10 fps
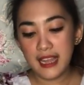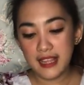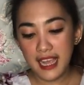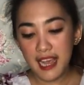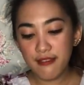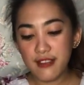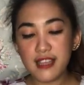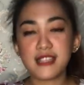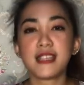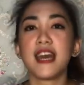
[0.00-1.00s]
and they have
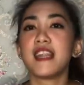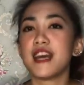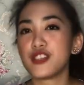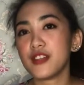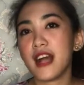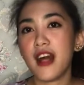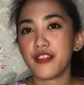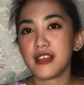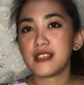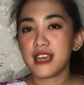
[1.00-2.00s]
this National
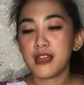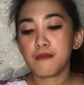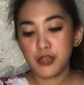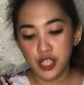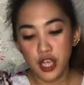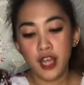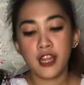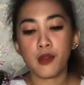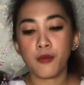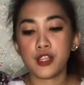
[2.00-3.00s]
Healthy Skin Mission
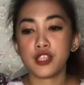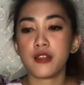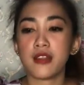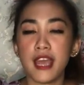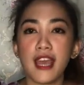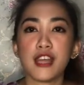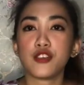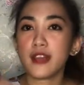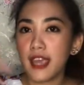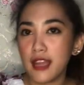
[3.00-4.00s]
in which they
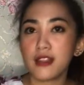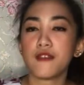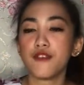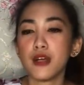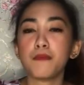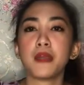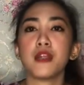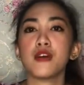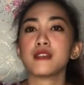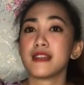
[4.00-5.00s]
educate the
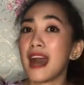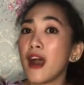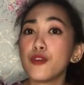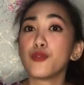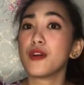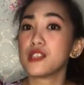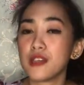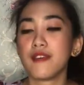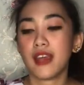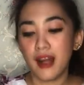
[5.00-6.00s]
Filipinos on how to
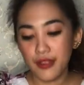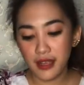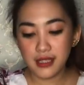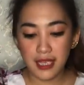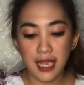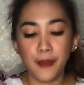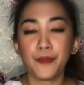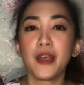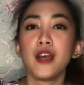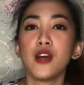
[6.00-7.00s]
achieve a healthy skin.